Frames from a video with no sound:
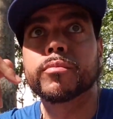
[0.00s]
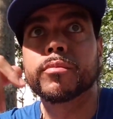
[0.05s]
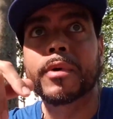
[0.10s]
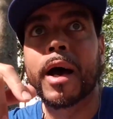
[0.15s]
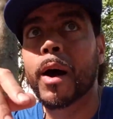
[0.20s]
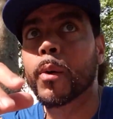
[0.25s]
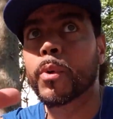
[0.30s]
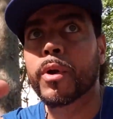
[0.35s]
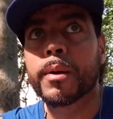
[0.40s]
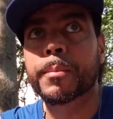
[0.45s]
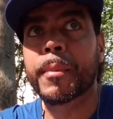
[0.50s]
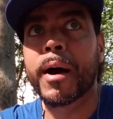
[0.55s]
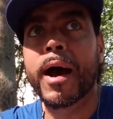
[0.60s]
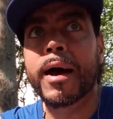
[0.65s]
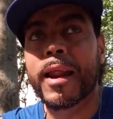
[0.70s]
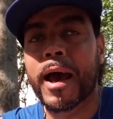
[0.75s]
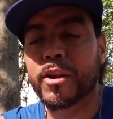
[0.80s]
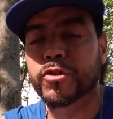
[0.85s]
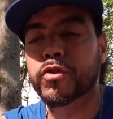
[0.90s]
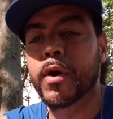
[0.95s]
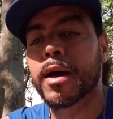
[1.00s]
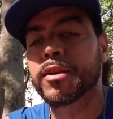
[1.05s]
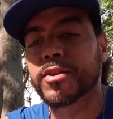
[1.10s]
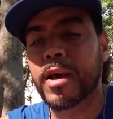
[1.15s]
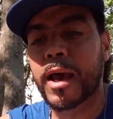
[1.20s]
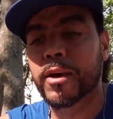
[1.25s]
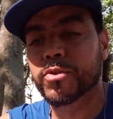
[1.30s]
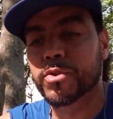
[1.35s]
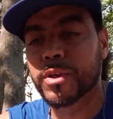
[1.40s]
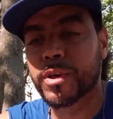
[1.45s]
I wouldn't mind. I tried to
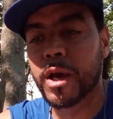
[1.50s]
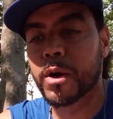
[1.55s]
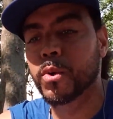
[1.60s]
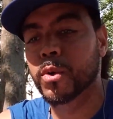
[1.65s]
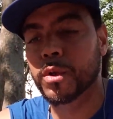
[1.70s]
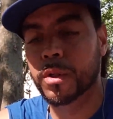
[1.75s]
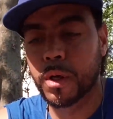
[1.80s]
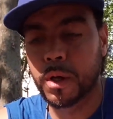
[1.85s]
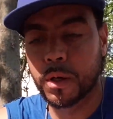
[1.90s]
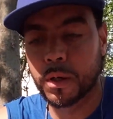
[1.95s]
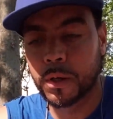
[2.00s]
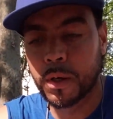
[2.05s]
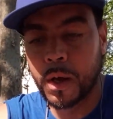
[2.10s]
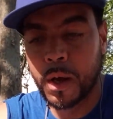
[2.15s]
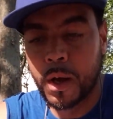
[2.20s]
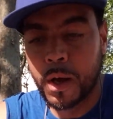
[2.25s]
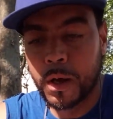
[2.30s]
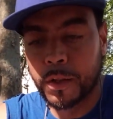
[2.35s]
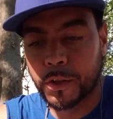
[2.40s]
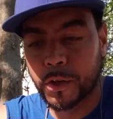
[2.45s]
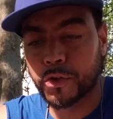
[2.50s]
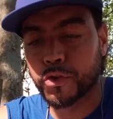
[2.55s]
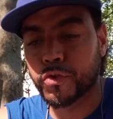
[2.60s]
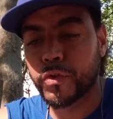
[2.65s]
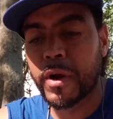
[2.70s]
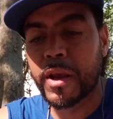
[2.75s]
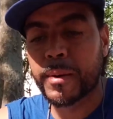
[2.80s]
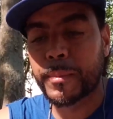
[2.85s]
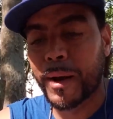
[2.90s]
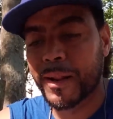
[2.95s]
actually get on the
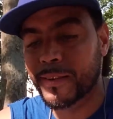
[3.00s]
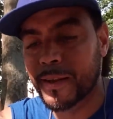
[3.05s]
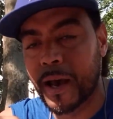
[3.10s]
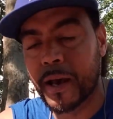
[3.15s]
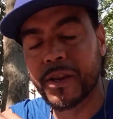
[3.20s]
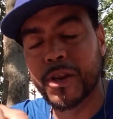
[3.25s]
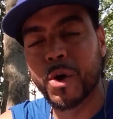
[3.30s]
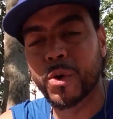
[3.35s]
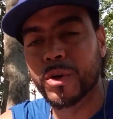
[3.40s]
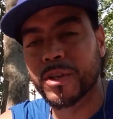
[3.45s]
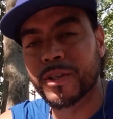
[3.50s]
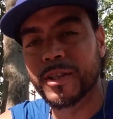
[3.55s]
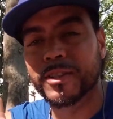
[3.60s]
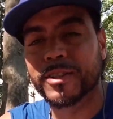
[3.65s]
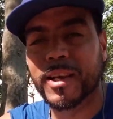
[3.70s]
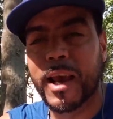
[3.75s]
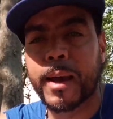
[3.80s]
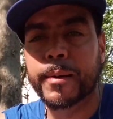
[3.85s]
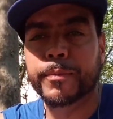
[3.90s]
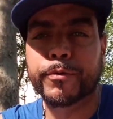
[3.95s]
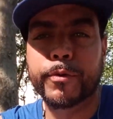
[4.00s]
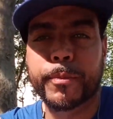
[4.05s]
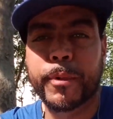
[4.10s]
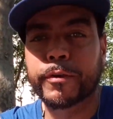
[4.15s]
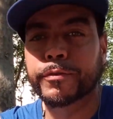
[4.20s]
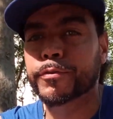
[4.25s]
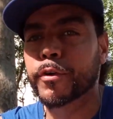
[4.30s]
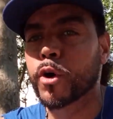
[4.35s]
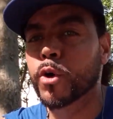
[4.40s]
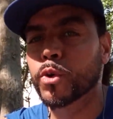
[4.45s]
stream. I downloaded the Skype from my
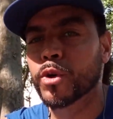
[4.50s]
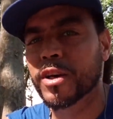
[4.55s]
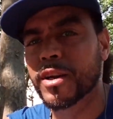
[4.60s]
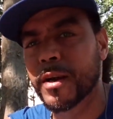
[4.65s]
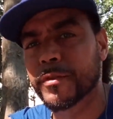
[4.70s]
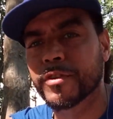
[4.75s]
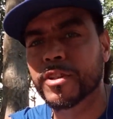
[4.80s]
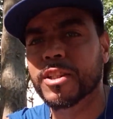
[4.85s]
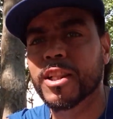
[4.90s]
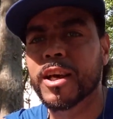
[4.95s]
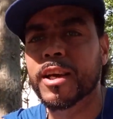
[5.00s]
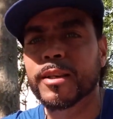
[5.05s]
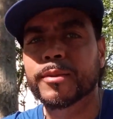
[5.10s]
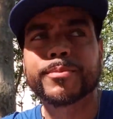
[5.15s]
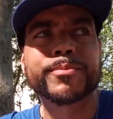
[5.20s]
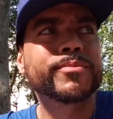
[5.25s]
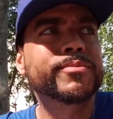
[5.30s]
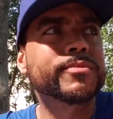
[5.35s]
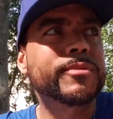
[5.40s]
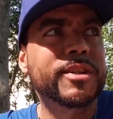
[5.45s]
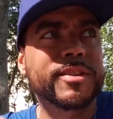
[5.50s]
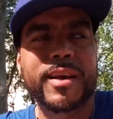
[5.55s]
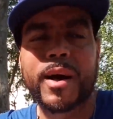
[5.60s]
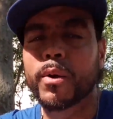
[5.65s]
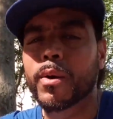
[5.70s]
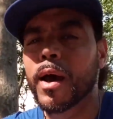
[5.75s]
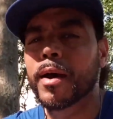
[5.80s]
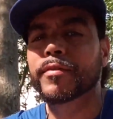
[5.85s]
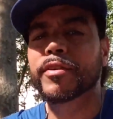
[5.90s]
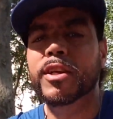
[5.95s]
phone and everything, because I
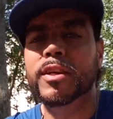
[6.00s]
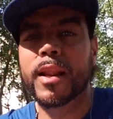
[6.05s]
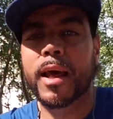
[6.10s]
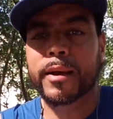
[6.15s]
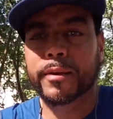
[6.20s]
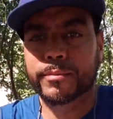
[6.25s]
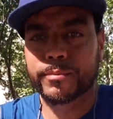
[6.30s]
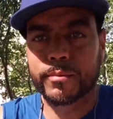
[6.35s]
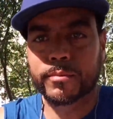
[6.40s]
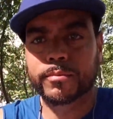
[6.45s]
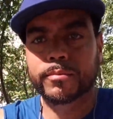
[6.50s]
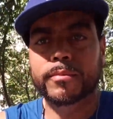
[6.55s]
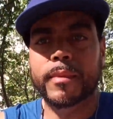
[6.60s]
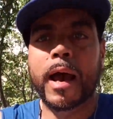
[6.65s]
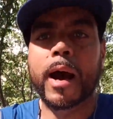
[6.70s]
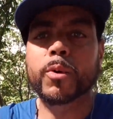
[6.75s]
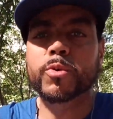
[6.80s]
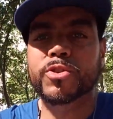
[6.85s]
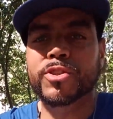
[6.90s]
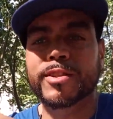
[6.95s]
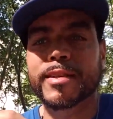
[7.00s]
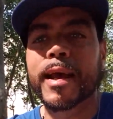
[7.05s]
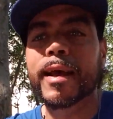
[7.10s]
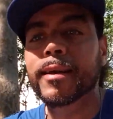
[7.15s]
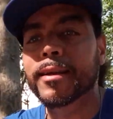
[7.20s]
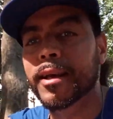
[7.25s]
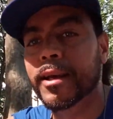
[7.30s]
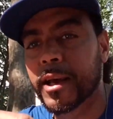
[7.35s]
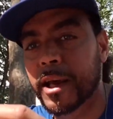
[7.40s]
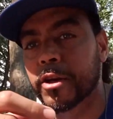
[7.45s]
don't have any
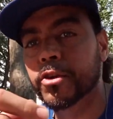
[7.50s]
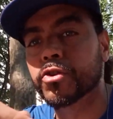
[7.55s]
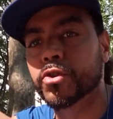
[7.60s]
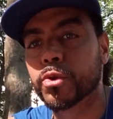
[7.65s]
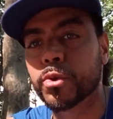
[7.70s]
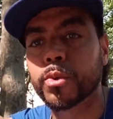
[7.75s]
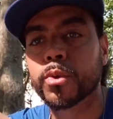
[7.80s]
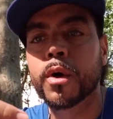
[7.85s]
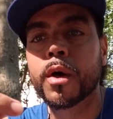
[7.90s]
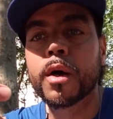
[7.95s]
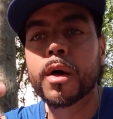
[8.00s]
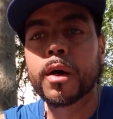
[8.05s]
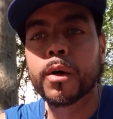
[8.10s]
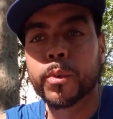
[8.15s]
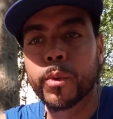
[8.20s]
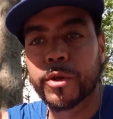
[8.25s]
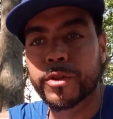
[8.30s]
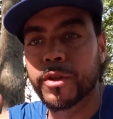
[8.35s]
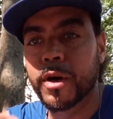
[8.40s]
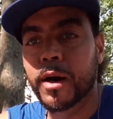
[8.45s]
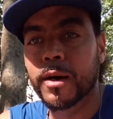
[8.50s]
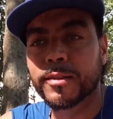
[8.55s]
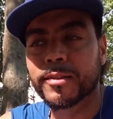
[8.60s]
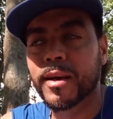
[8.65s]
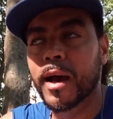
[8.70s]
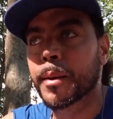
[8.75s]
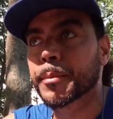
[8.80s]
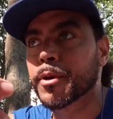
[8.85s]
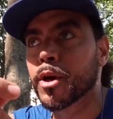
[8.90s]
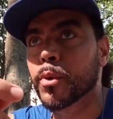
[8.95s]
outstanding issue with
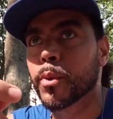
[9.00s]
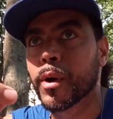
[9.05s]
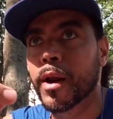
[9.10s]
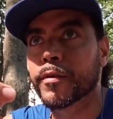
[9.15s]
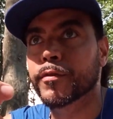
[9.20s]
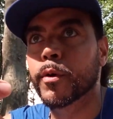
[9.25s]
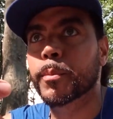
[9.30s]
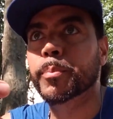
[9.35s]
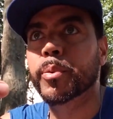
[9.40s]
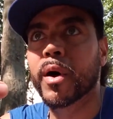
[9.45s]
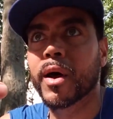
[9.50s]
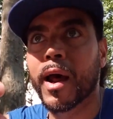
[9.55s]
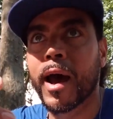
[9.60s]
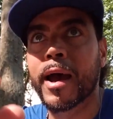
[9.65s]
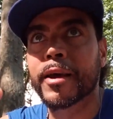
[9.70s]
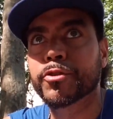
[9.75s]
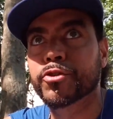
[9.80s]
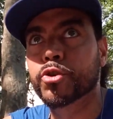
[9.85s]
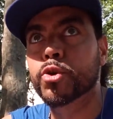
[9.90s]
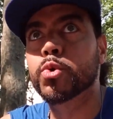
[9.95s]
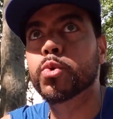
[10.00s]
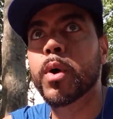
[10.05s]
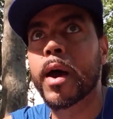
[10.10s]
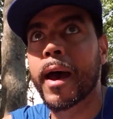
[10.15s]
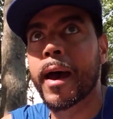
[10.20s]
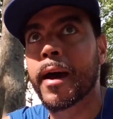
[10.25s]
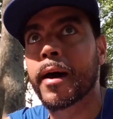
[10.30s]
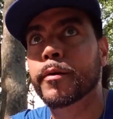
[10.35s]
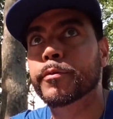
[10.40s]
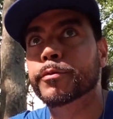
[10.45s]
Tommy or whatever, but I do
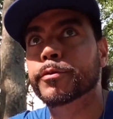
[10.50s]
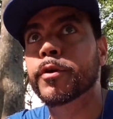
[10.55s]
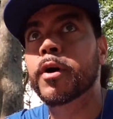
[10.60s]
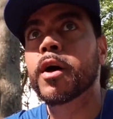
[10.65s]
have